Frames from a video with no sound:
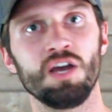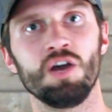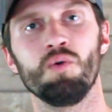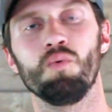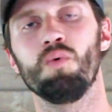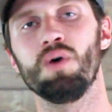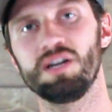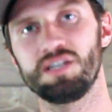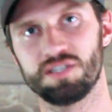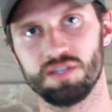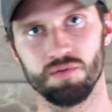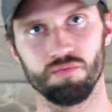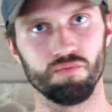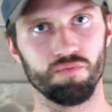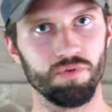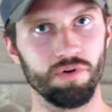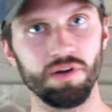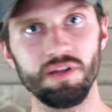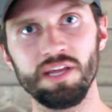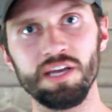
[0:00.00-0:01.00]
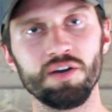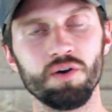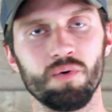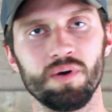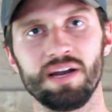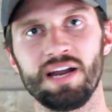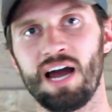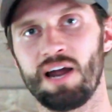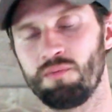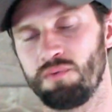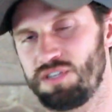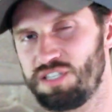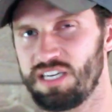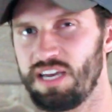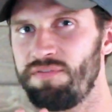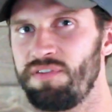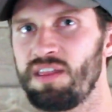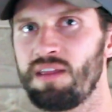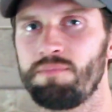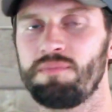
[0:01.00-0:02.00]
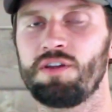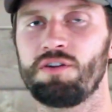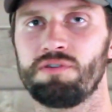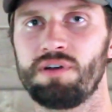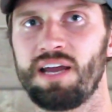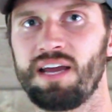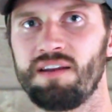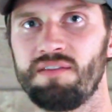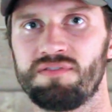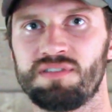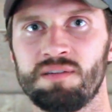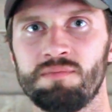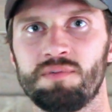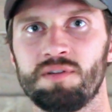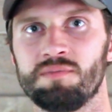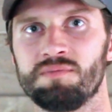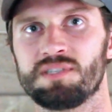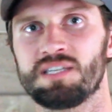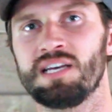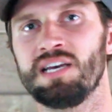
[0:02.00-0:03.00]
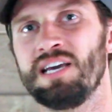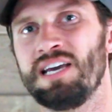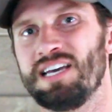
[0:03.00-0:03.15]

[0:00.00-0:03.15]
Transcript: what's really going on, what's giving them their negative symptoms